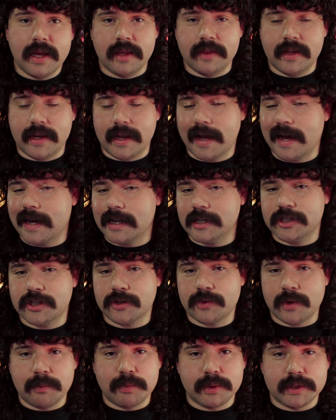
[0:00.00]
and then I got a
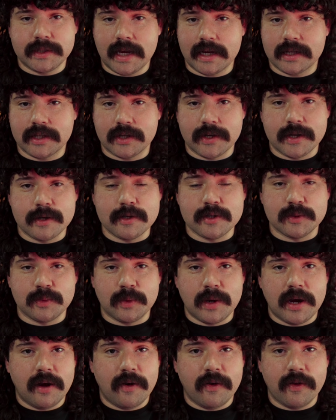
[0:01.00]
screen protector as
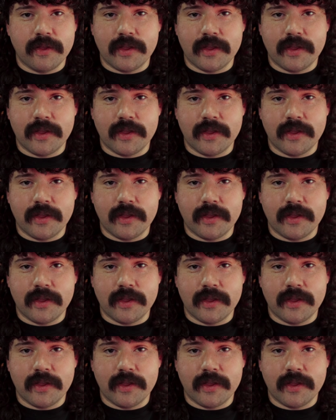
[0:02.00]
well.